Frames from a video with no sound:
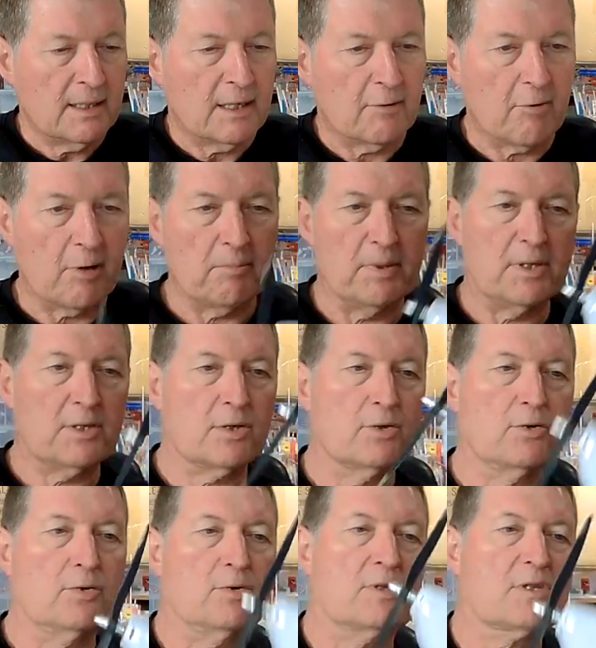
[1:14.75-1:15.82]
it won't be
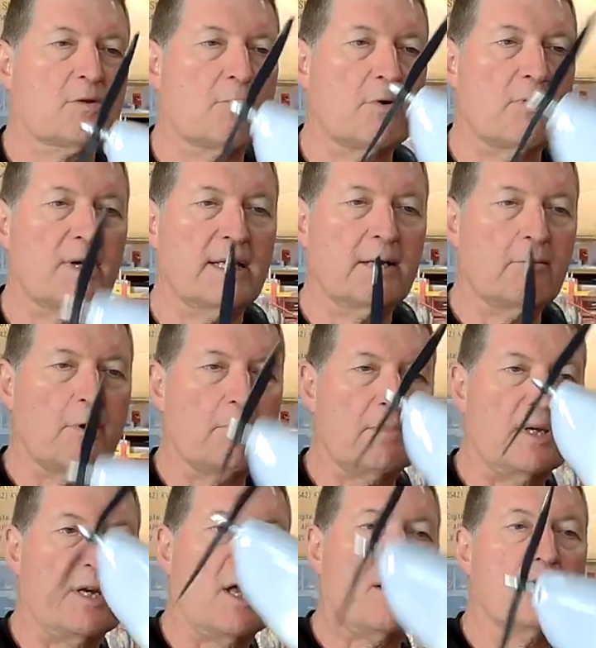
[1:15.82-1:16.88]
too squirrely, won't
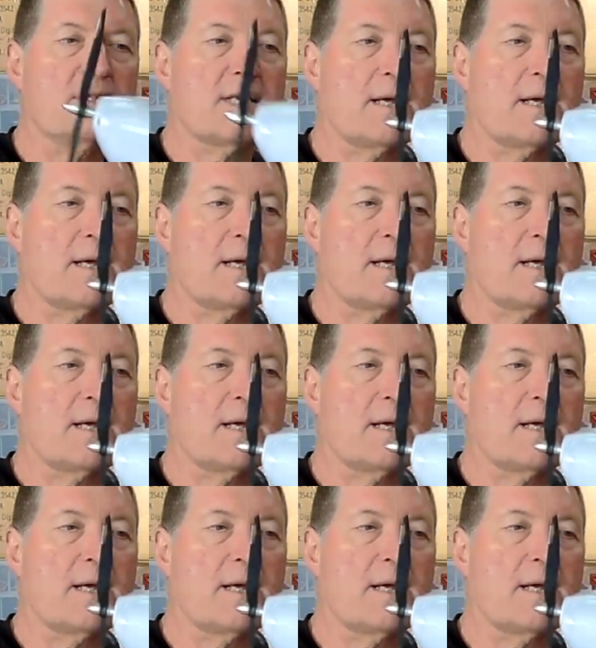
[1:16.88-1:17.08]
be nose